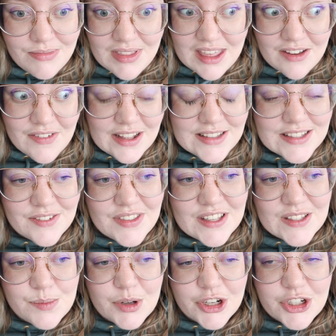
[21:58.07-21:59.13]
the events of
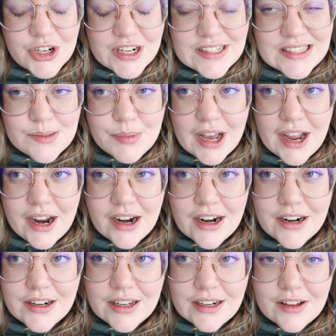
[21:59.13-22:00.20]
this book
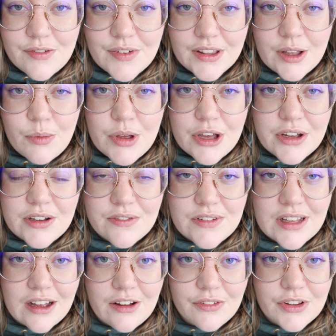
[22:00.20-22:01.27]
transpired. And I feel like we could have
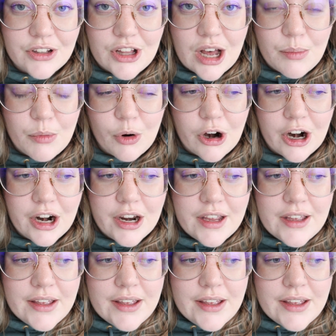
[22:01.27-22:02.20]
delved a lot more